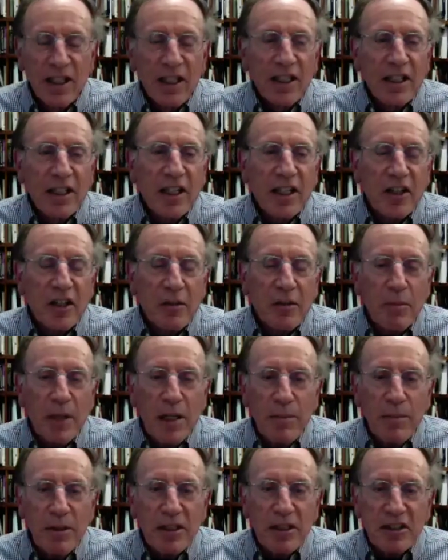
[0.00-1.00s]
Now, there may
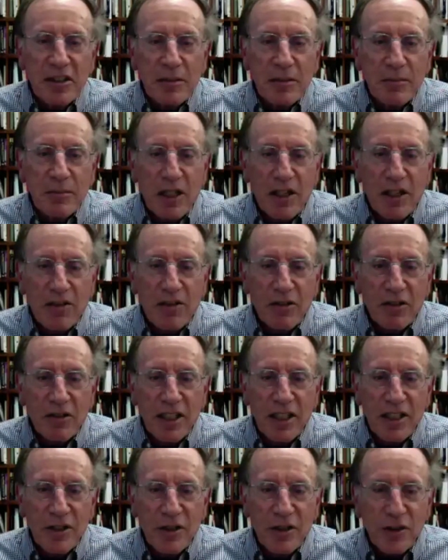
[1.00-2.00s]
be some
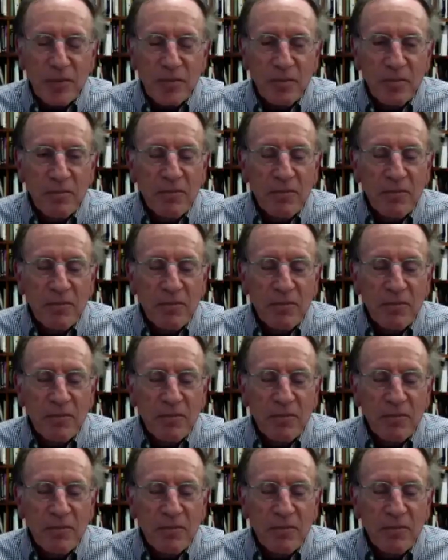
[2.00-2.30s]
correlation,